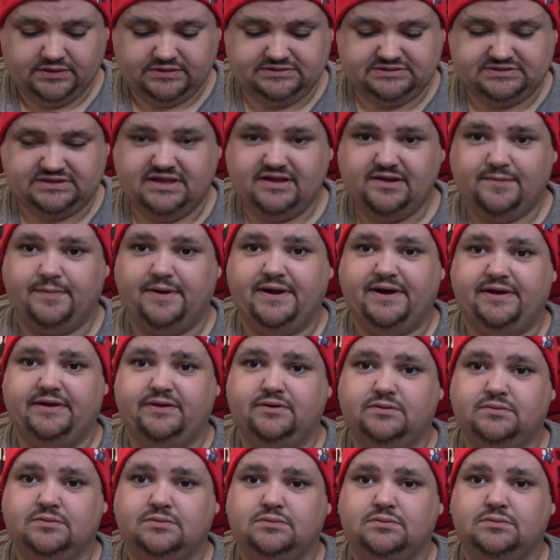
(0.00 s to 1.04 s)
Just think about
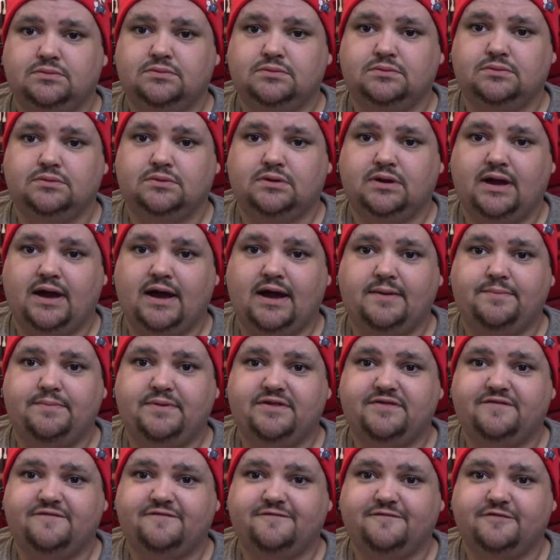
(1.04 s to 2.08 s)
it. I'd
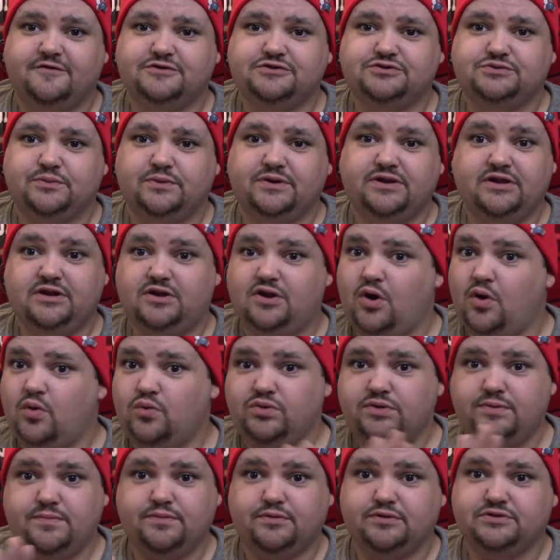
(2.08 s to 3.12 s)
be the first one and
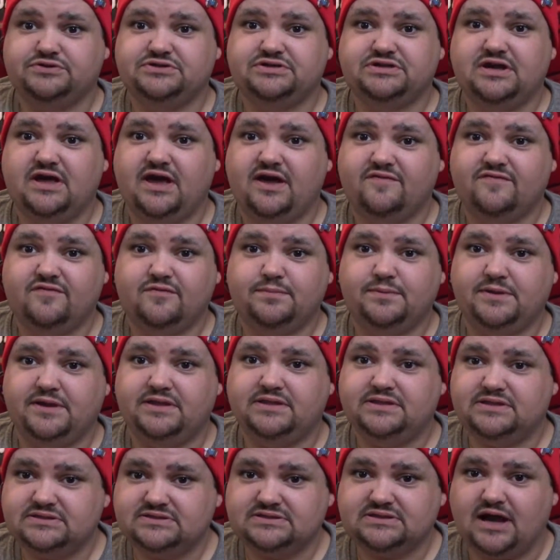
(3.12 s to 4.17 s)
only person to ever play
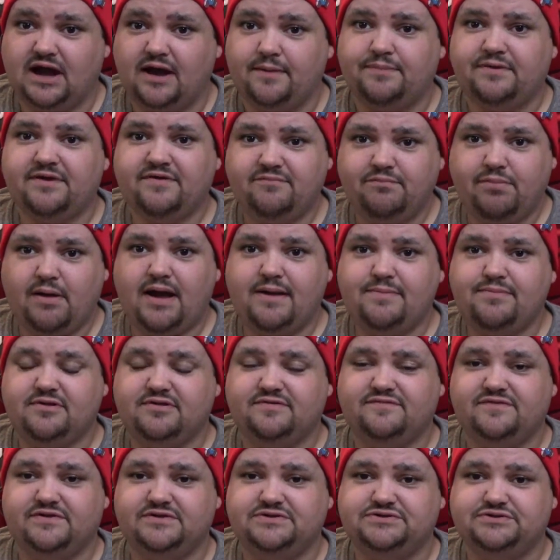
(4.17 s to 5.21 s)
this copy of Bible
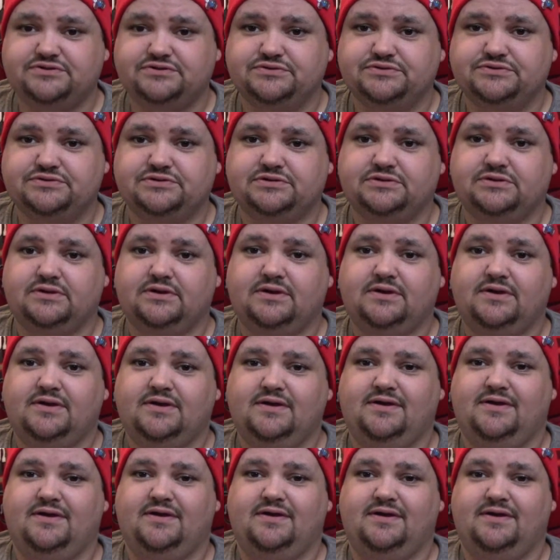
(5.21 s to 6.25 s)
Adventures.
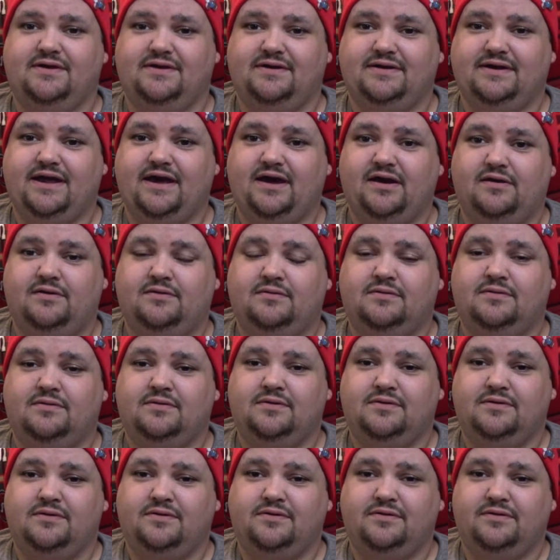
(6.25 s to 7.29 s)
Now,
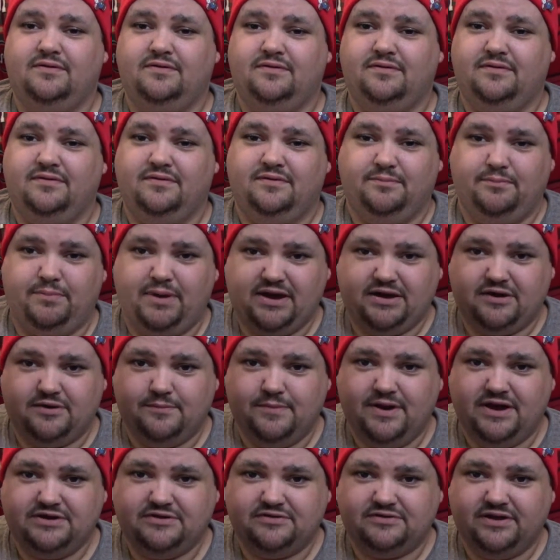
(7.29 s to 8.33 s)
back in
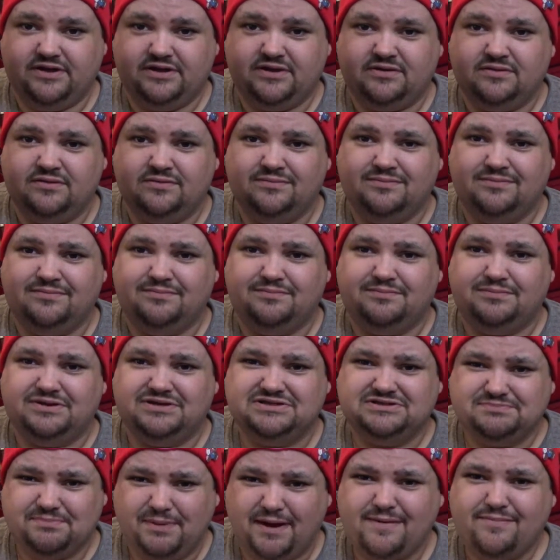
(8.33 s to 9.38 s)
your mind, you're like, but
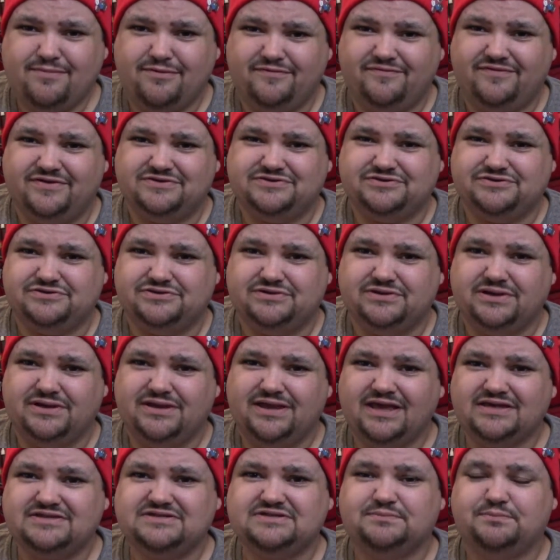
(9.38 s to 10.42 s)
it's Bible Adventures.
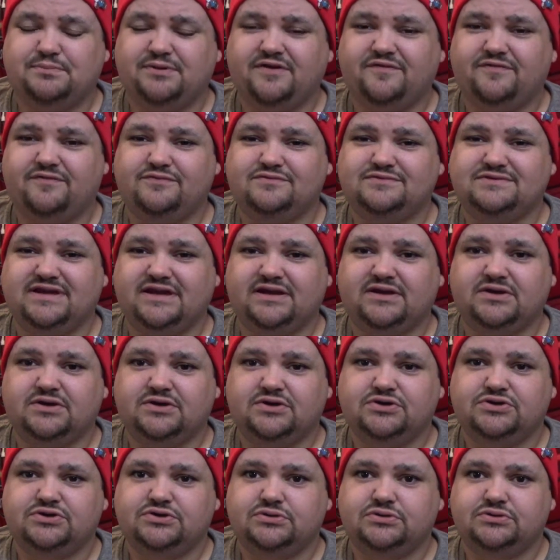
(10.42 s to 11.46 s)
Yes, but if it was like
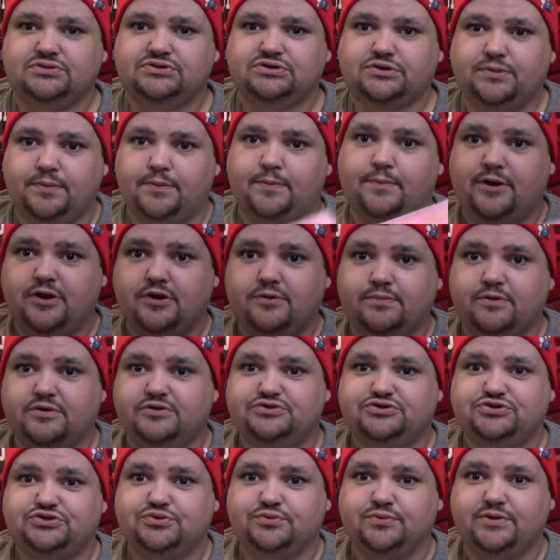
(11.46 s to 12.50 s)
Super Mario
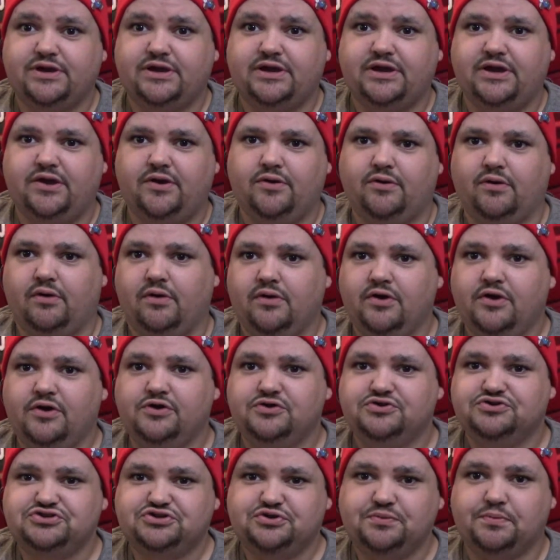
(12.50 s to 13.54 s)
Bros. 3 or
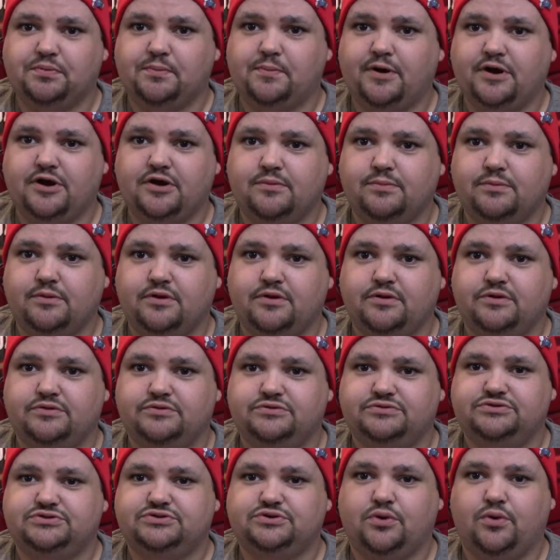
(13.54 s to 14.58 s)
Super Mario
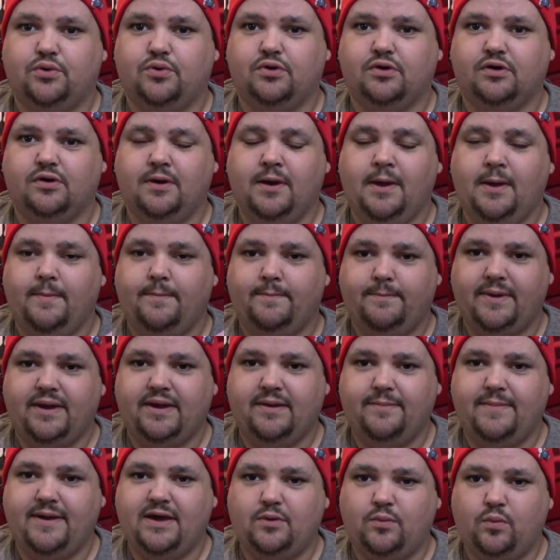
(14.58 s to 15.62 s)
Bros. Or
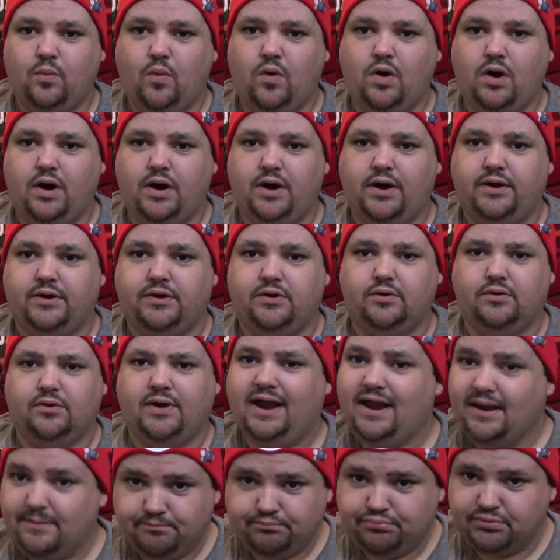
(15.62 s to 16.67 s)
Mega Man 1 or
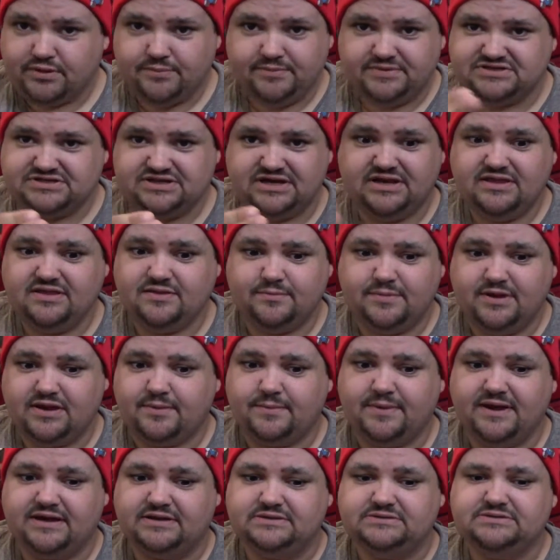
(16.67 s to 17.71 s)
pretty much any of the Mega
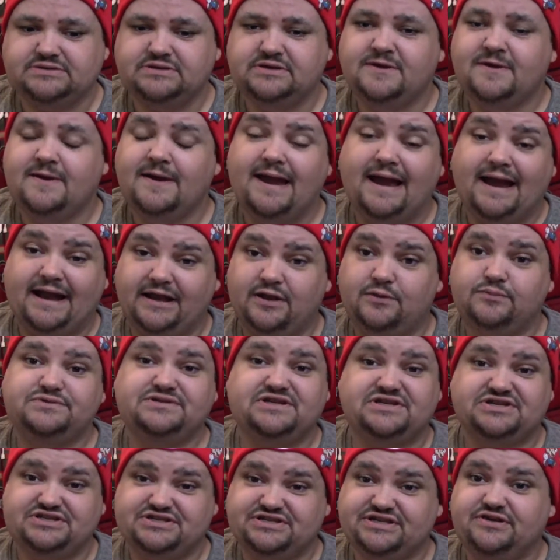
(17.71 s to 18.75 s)
Mans, and it was
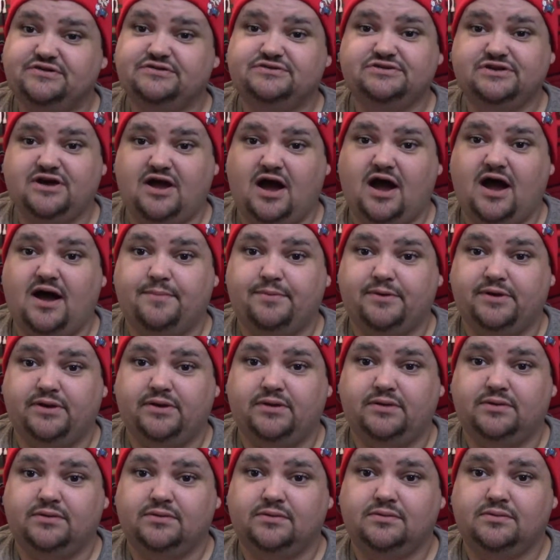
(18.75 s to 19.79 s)
a sealed
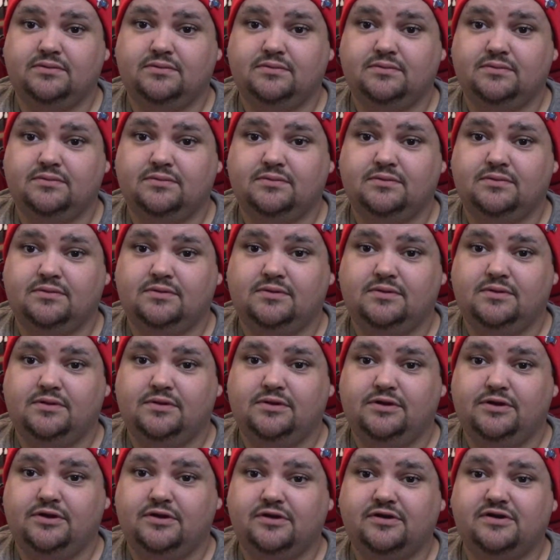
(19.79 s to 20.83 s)
copy,
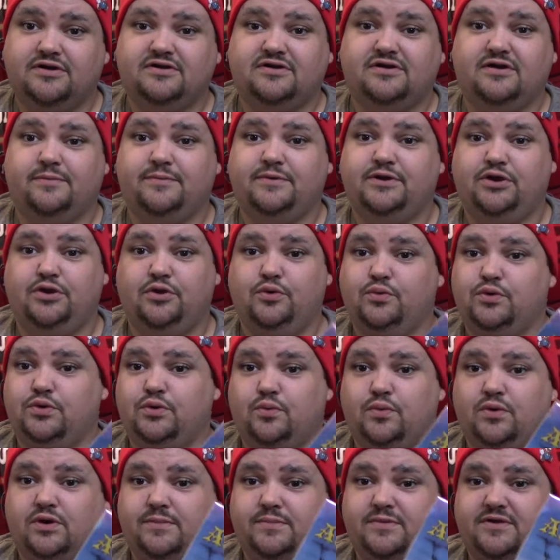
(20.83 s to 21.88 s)
you're going to tell me you
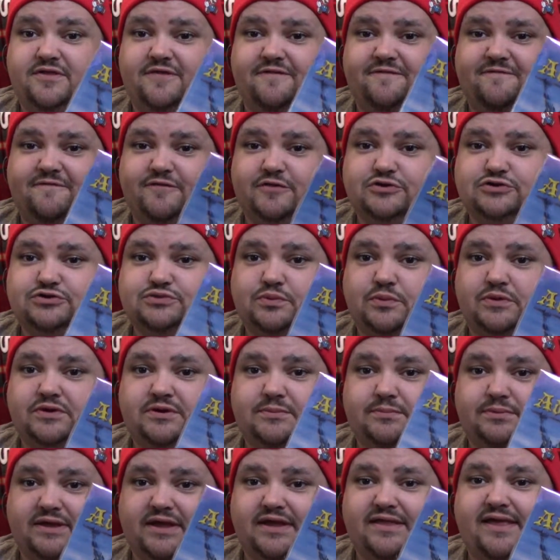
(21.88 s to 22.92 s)
wouldn't want to be the first one
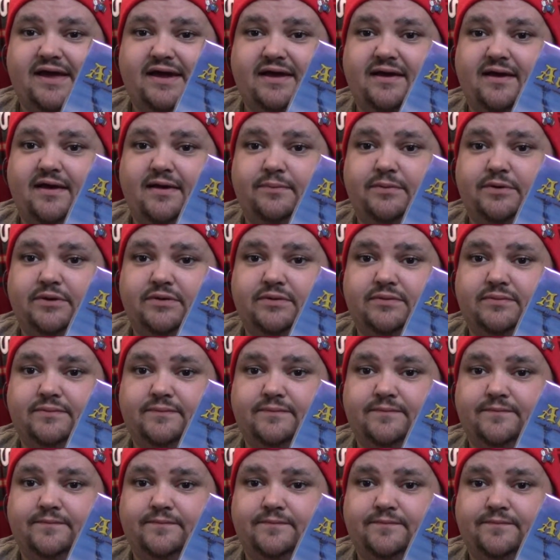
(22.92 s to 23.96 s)
to play that copy?
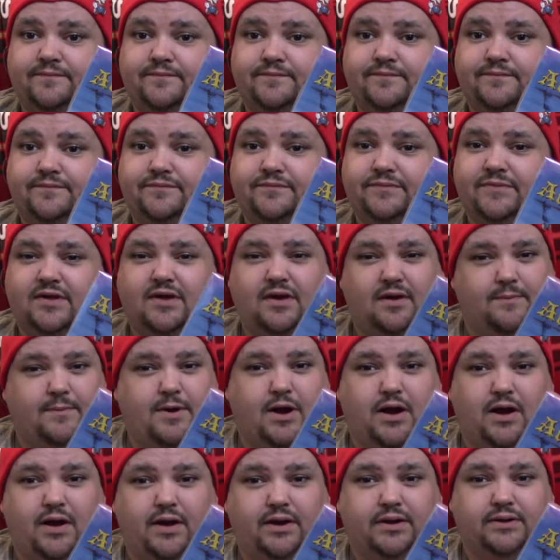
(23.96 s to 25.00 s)
Come
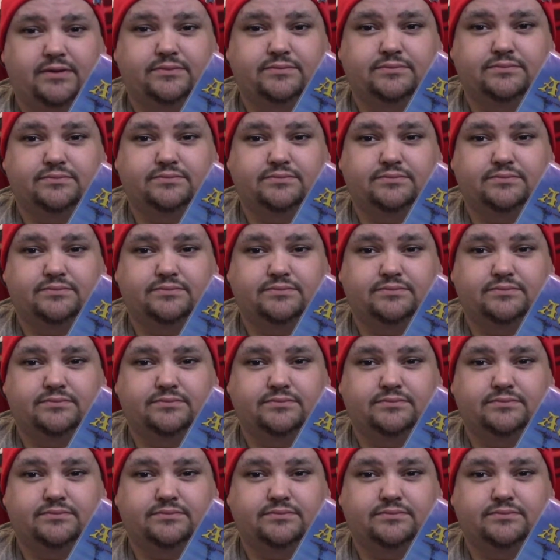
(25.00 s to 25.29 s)
on.